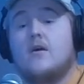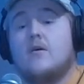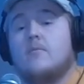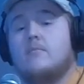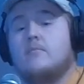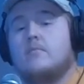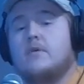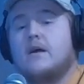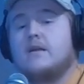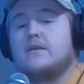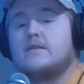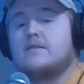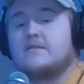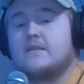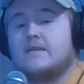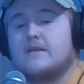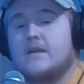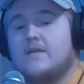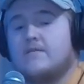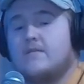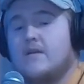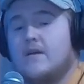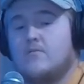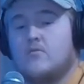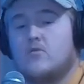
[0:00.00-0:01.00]
But I just think I
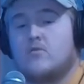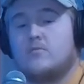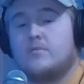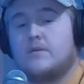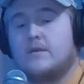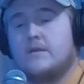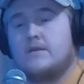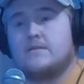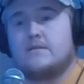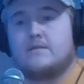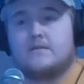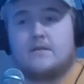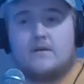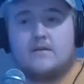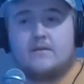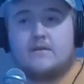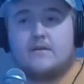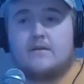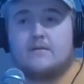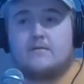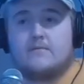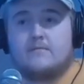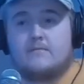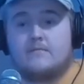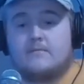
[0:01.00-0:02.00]
find more peace in hunting,
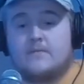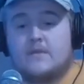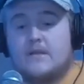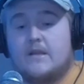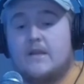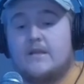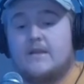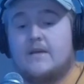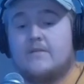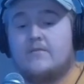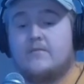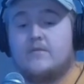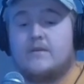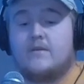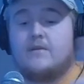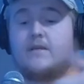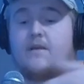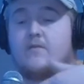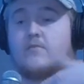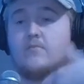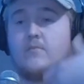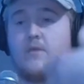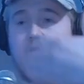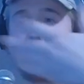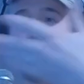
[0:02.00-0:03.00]
mm-hmm. and I definitely connect with
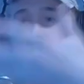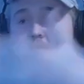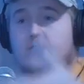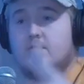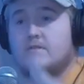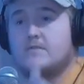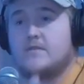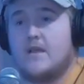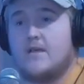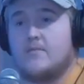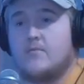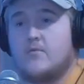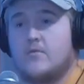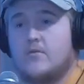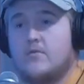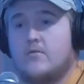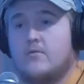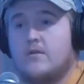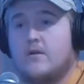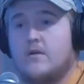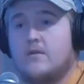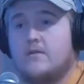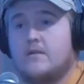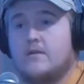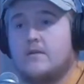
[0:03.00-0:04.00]
my viewers a lot more through the
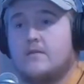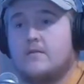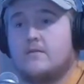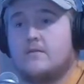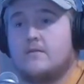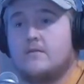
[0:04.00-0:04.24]
hunting.